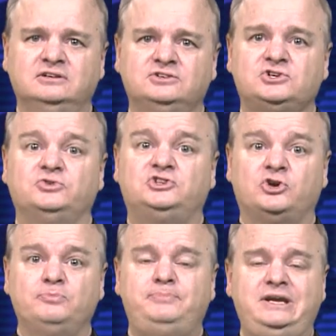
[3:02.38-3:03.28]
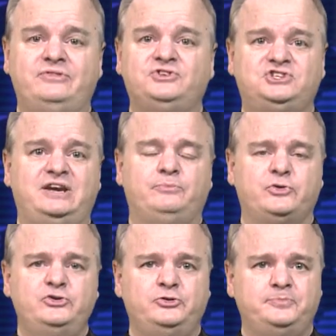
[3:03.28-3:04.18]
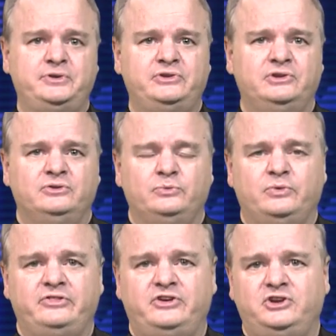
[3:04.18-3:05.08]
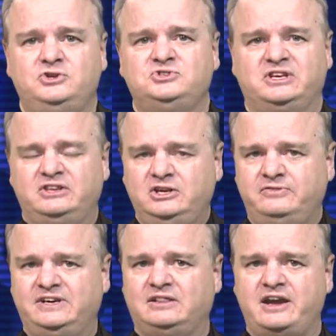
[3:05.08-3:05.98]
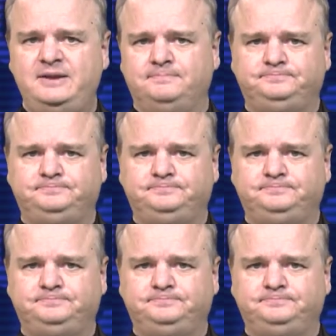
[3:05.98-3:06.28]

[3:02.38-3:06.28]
So don't be in the same room when they're using the UV light.